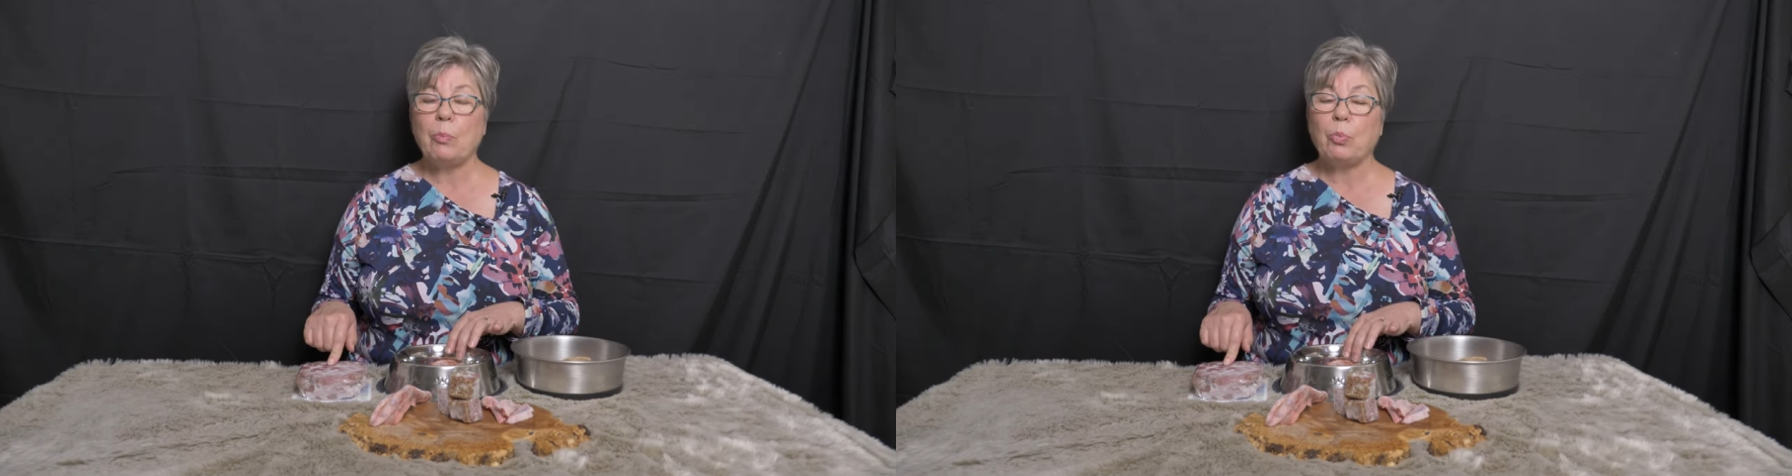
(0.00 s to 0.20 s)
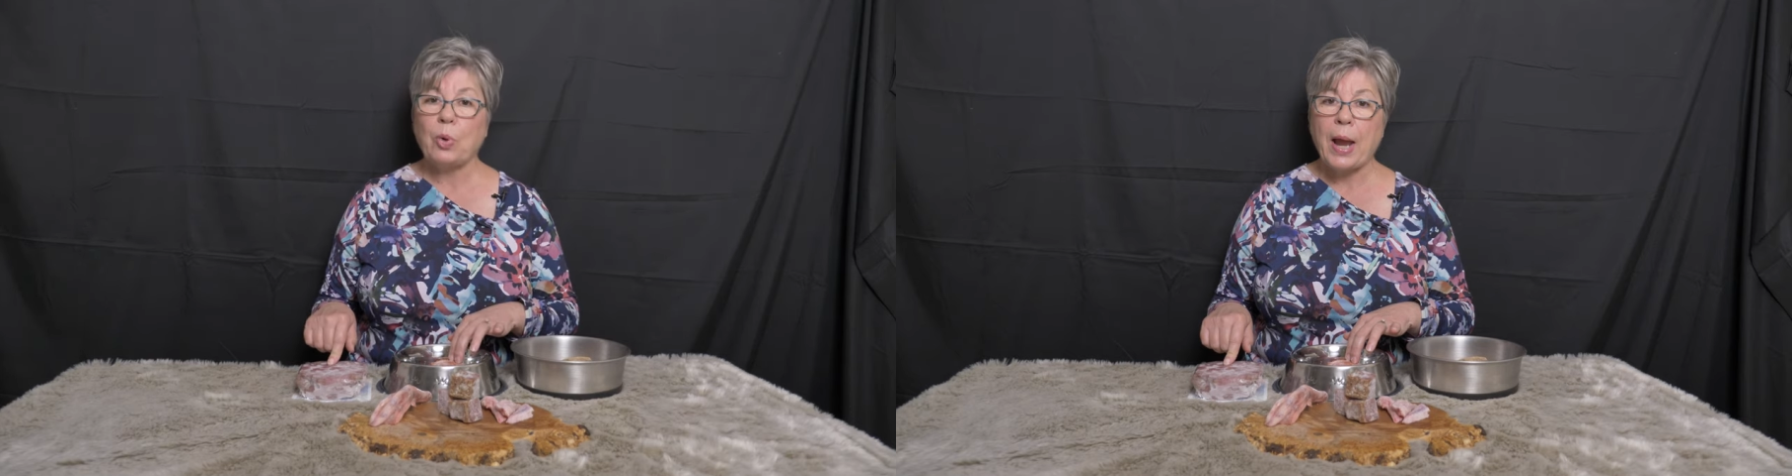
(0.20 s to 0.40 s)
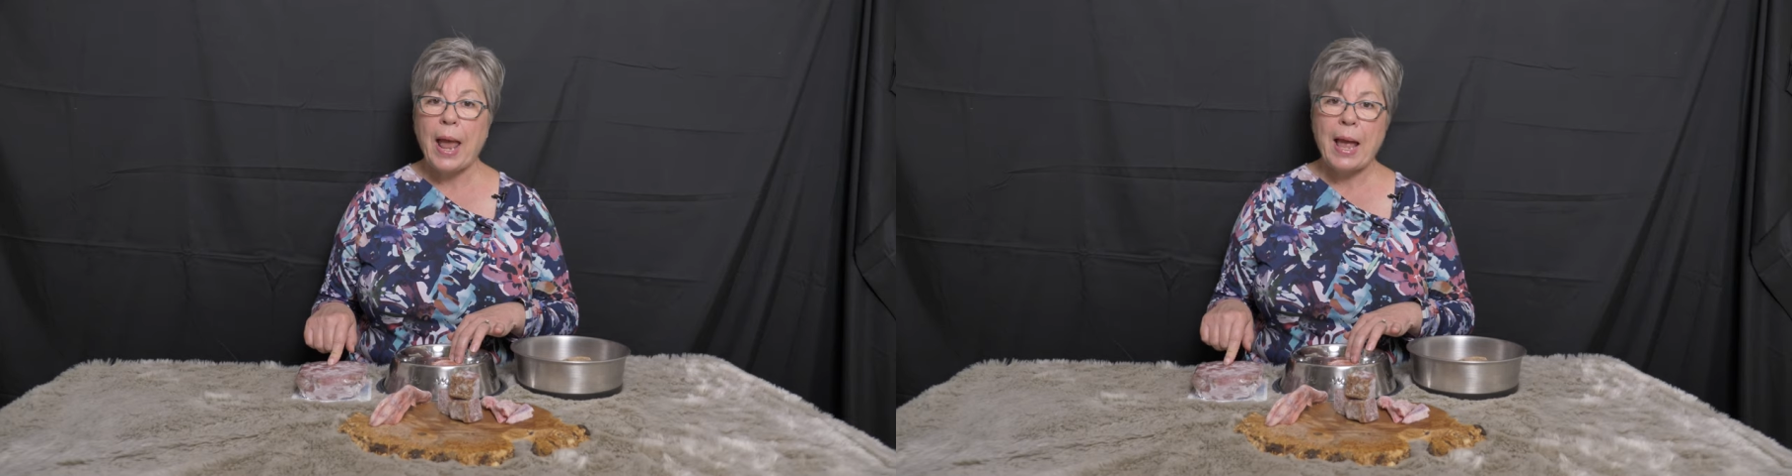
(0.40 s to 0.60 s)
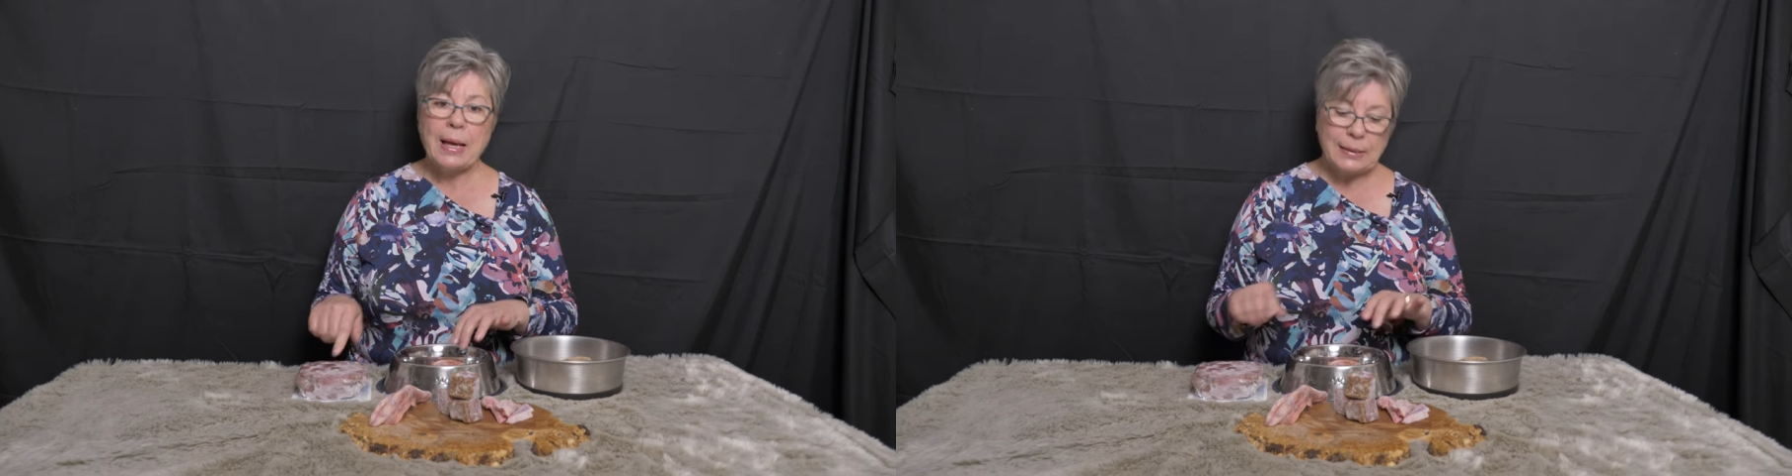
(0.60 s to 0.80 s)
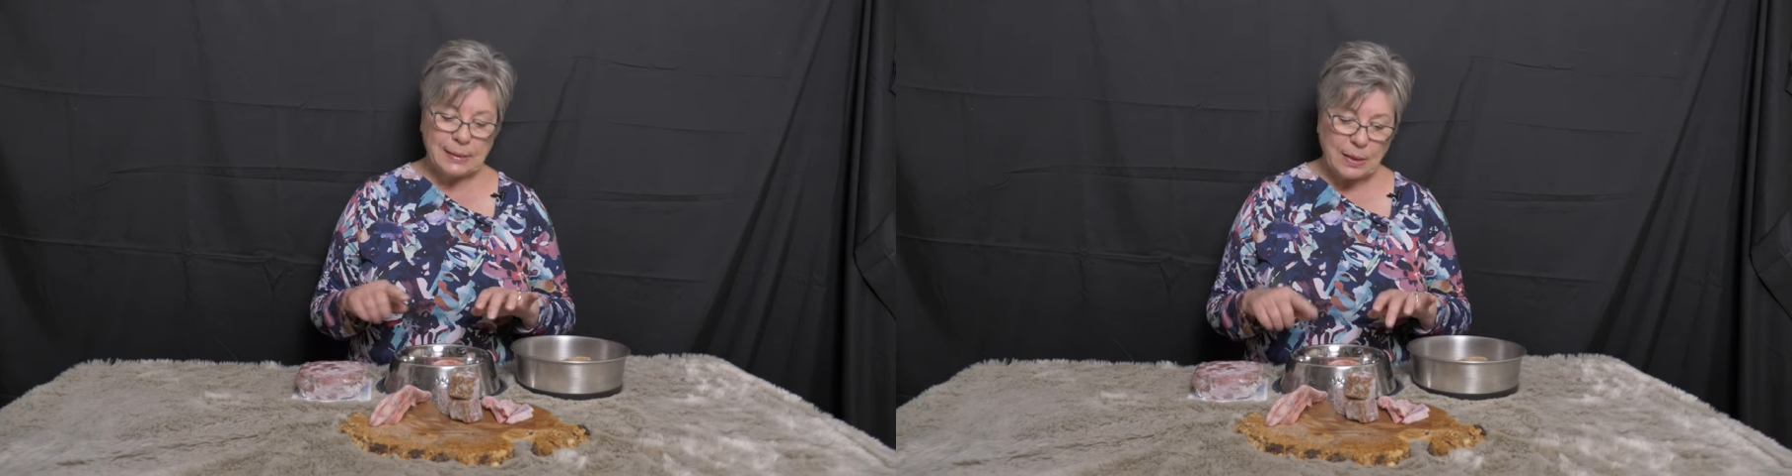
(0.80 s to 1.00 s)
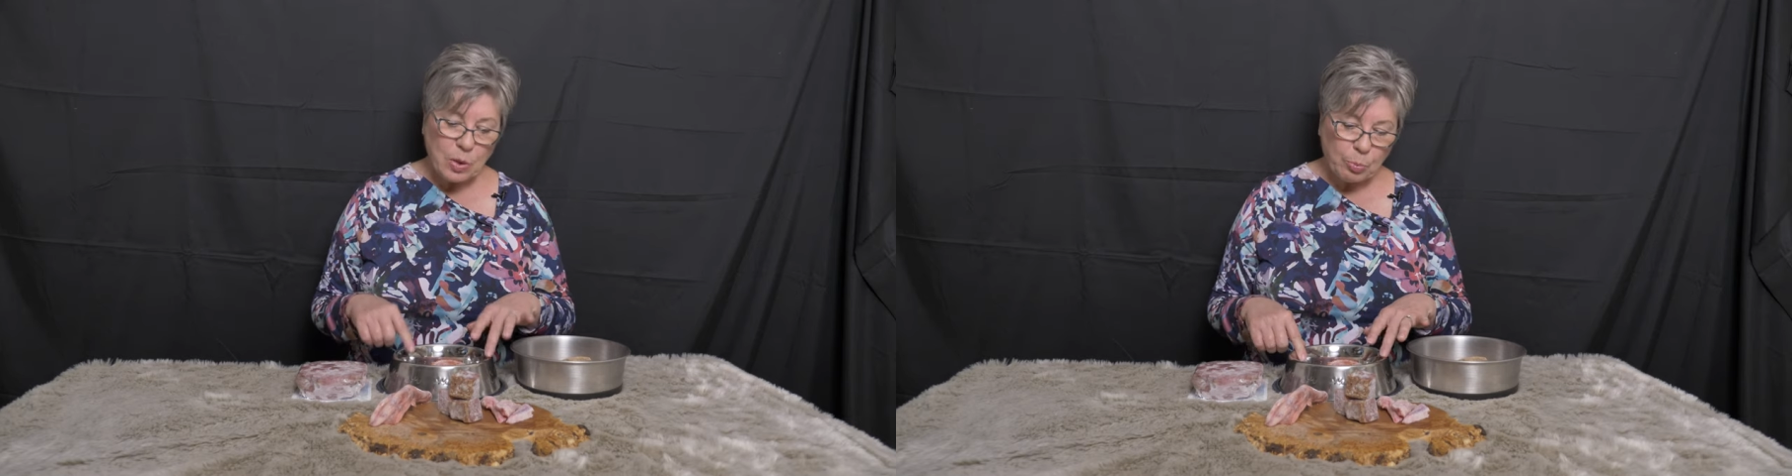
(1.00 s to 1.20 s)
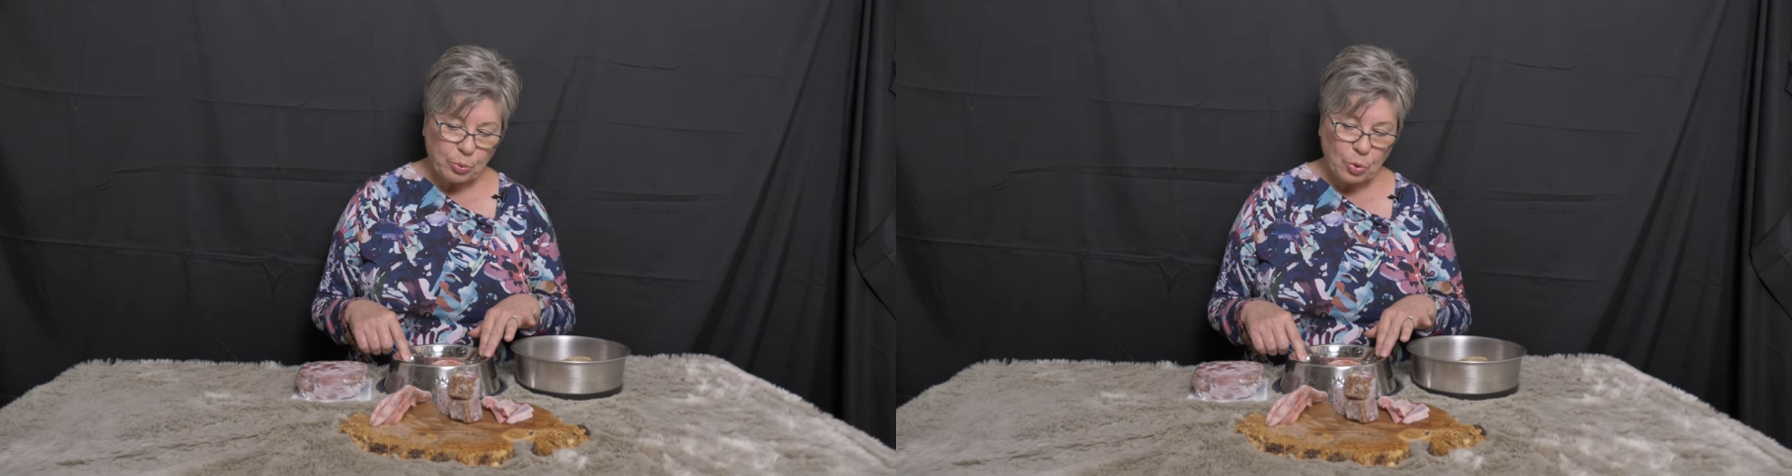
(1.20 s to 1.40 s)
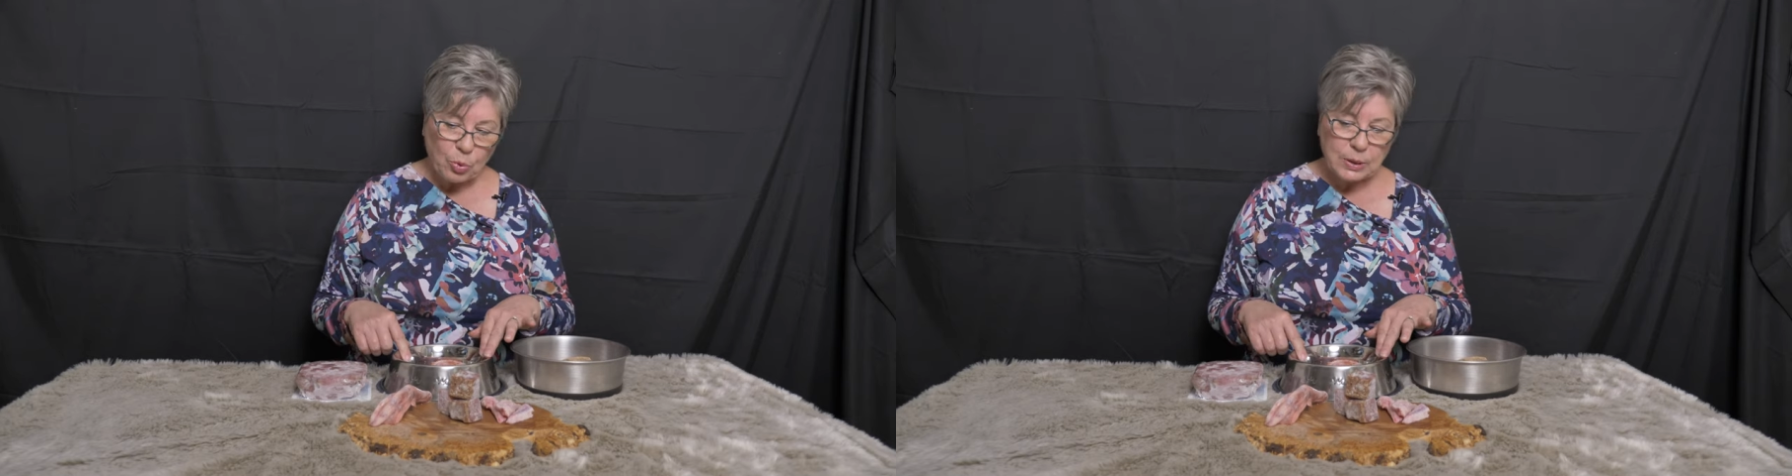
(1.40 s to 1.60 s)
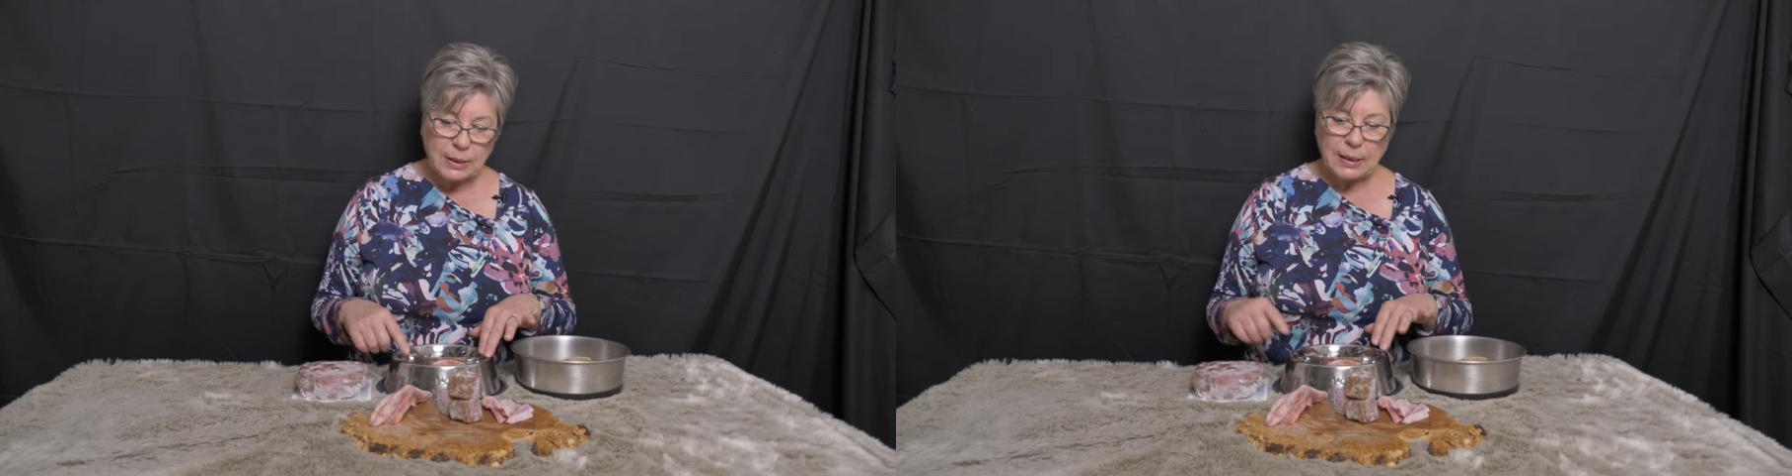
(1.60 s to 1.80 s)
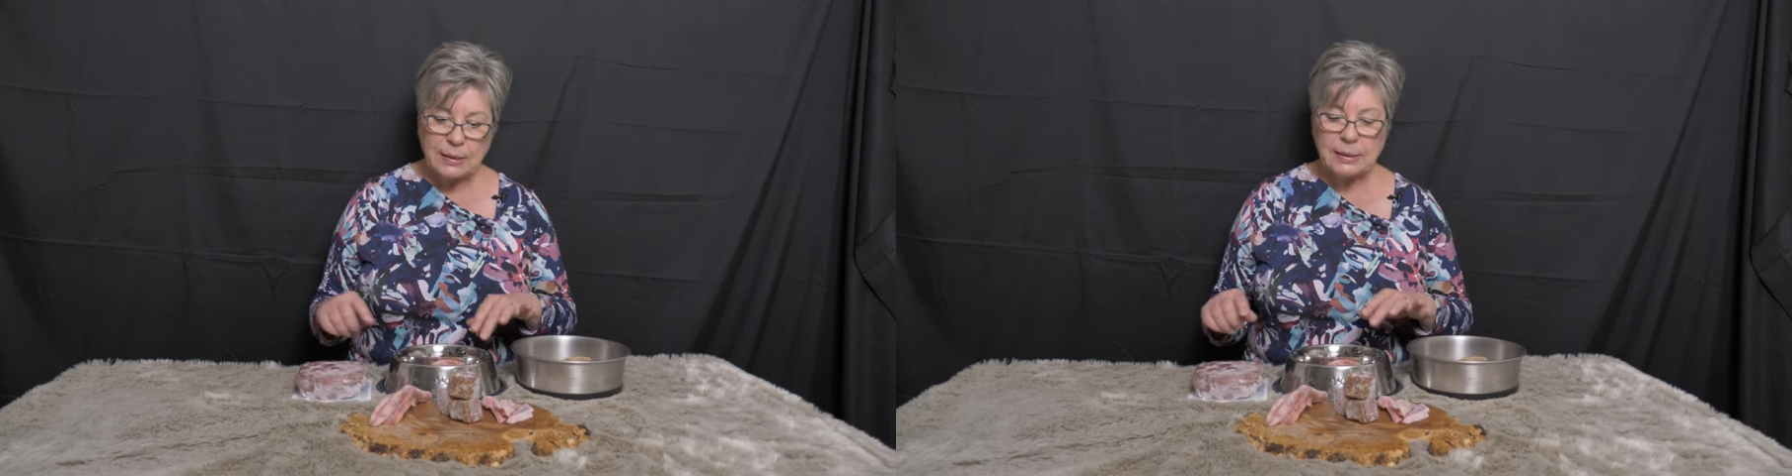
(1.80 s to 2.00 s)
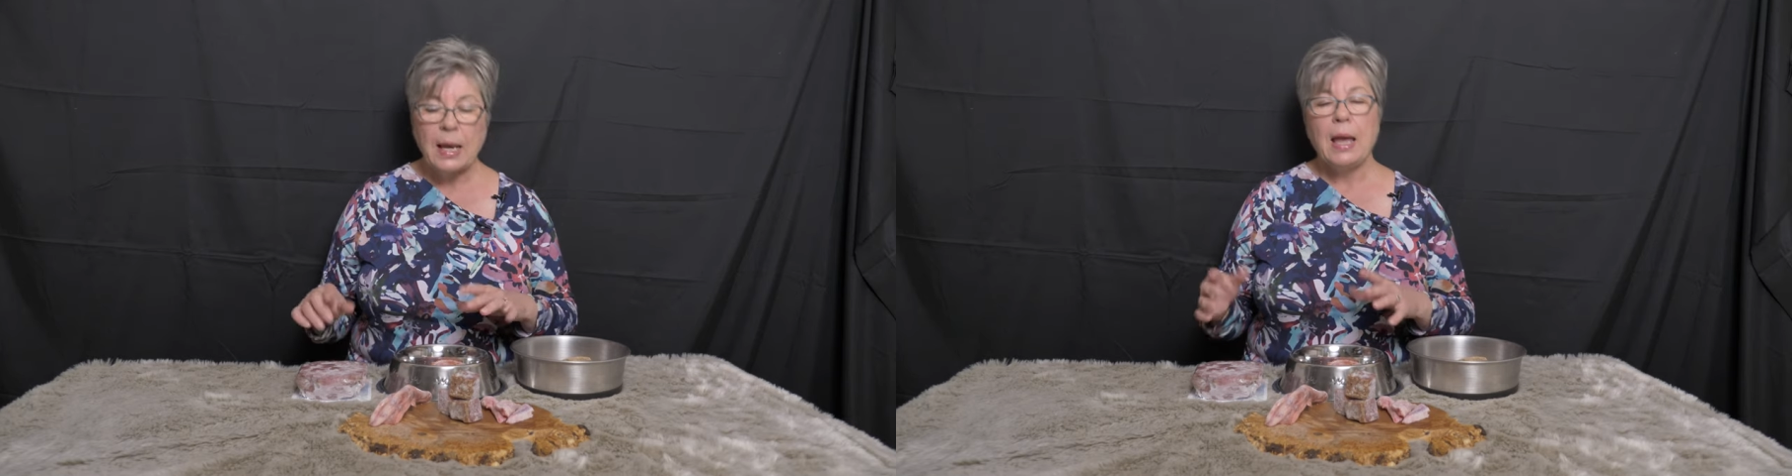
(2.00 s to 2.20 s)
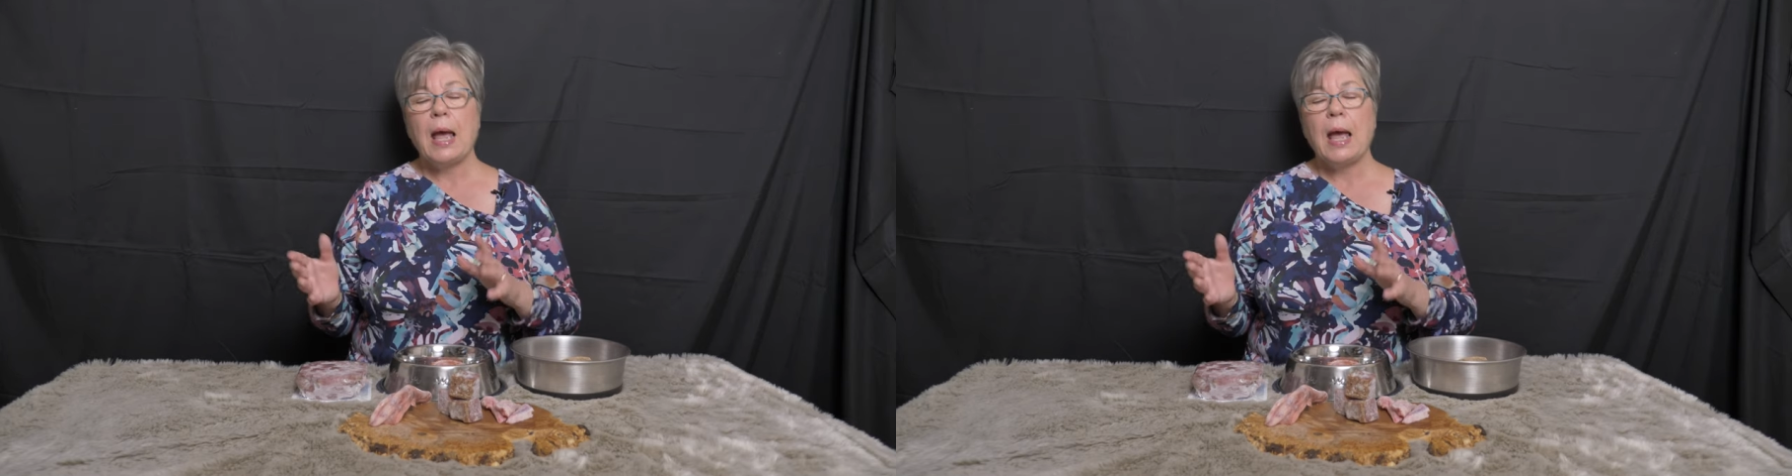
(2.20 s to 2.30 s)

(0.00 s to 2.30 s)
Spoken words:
the brands and the proteins